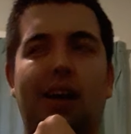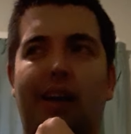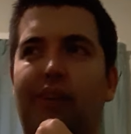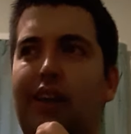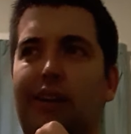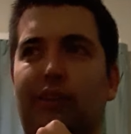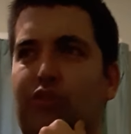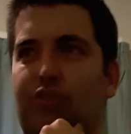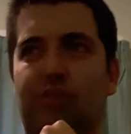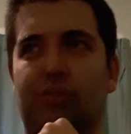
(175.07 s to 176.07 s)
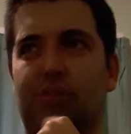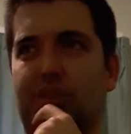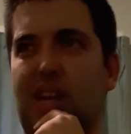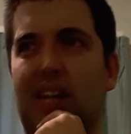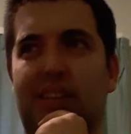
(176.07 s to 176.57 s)
I've had a look through. There's
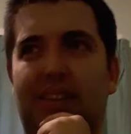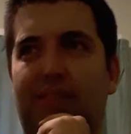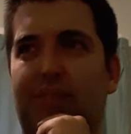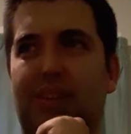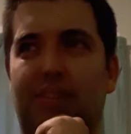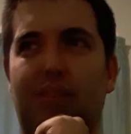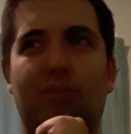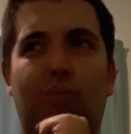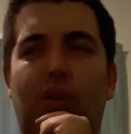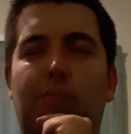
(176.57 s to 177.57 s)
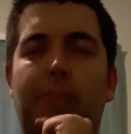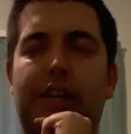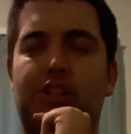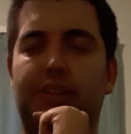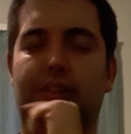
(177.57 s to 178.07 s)
nothing even worth
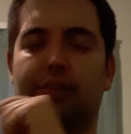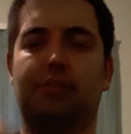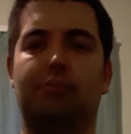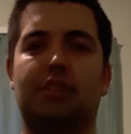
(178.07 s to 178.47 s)
mentioning,